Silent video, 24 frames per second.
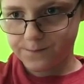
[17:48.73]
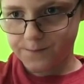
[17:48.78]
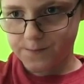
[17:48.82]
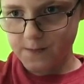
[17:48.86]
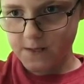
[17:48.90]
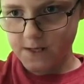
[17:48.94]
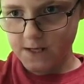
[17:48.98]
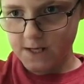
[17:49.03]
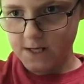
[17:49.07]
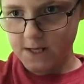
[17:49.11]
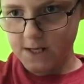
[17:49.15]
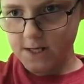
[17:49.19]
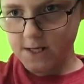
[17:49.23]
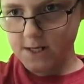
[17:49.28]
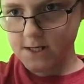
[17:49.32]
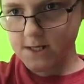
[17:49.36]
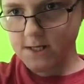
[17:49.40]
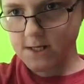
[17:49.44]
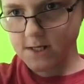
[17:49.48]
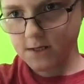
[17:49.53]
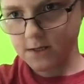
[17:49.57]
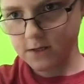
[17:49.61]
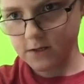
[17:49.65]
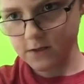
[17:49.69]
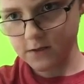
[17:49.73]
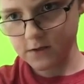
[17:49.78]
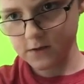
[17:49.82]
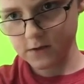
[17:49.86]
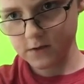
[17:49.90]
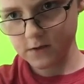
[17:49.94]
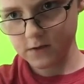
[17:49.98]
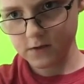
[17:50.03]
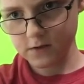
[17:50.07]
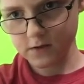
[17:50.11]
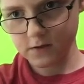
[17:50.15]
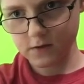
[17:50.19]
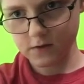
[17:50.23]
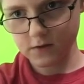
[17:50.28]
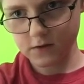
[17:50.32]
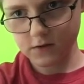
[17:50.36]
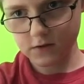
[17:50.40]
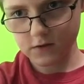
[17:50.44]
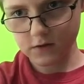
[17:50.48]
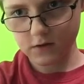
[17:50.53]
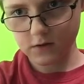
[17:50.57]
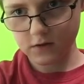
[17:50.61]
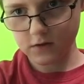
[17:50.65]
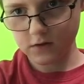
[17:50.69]
big,
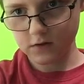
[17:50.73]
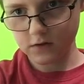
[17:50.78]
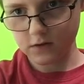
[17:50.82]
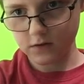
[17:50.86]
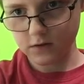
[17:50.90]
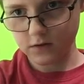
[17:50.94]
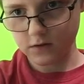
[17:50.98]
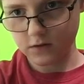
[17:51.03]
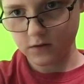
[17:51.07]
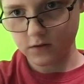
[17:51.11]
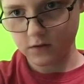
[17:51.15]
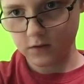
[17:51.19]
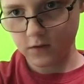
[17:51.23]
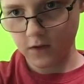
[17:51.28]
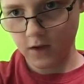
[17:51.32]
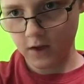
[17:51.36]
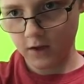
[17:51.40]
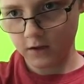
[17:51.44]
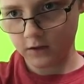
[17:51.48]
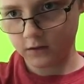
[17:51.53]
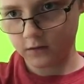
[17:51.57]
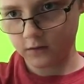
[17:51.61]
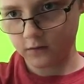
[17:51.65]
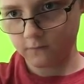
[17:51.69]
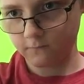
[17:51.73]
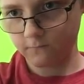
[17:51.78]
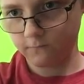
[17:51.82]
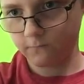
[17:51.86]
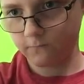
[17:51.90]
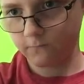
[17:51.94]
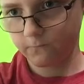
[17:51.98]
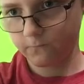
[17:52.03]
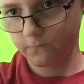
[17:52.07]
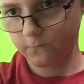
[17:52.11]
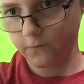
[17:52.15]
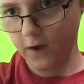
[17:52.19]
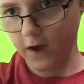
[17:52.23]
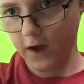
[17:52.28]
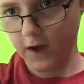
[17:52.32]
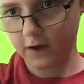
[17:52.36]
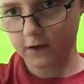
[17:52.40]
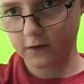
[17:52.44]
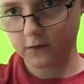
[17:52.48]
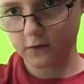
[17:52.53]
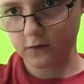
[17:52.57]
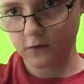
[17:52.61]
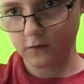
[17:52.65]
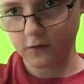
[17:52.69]
because that's a
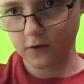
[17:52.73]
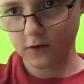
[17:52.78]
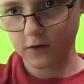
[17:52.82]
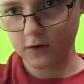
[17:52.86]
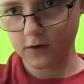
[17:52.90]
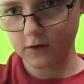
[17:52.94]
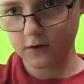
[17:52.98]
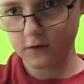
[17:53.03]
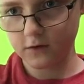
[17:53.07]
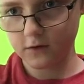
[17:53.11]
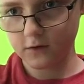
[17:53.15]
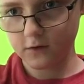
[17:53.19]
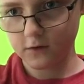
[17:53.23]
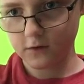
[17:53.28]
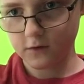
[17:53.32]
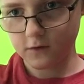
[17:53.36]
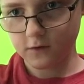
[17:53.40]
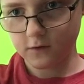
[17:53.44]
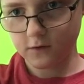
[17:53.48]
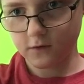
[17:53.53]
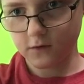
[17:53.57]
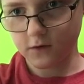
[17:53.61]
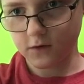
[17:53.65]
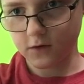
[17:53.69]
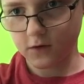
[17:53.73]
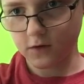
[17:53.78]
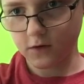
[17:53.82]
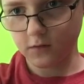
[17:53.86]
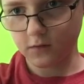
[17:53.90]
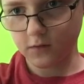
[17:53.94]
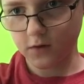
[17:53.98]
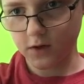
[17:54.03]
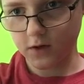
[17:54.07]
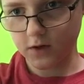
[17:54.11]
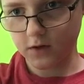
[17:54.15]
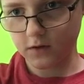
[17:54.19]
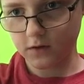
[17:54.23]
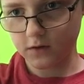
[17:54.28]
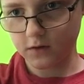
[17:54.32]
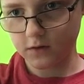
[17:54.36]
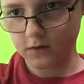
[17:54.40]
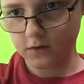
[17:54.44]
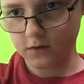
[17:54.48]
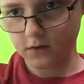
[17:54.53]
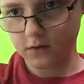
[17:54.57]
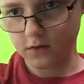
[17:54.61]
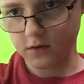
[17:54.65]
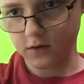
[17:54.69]
factor in it. You don't want
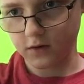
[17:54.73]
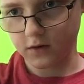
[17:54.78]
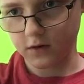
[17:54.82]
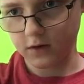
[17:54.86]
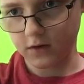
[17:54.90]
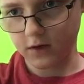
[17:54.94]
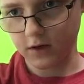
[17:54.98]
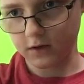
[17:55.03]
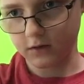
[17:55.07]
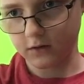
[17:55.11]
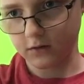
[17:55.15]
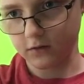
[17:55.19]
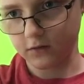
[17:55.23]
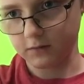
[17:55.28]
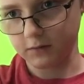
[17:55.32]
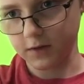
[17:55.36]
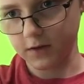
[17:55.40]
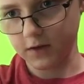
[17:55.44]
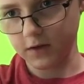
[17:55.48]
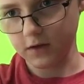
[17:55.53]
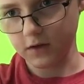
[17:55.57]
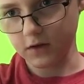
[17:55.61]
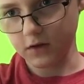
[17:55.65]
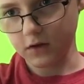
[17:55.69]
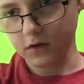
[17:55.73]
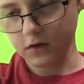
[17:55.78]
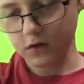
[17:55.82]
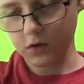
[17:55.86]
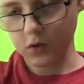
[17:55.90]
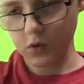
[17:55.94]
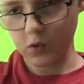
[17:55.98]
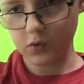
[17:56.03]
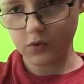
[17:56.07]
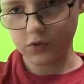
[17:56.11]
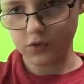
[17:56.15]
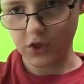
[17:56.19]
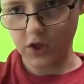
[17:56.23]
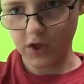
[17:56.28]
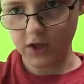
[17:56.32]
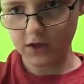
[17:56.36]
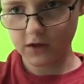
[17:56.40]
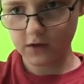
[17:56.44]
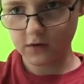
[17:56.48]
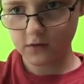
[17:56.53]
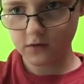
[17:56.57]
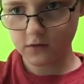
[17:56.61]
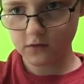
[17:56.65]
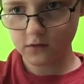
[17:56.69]
the connector to be too
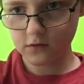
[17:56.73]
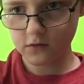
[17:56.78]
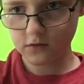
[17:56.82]
thick.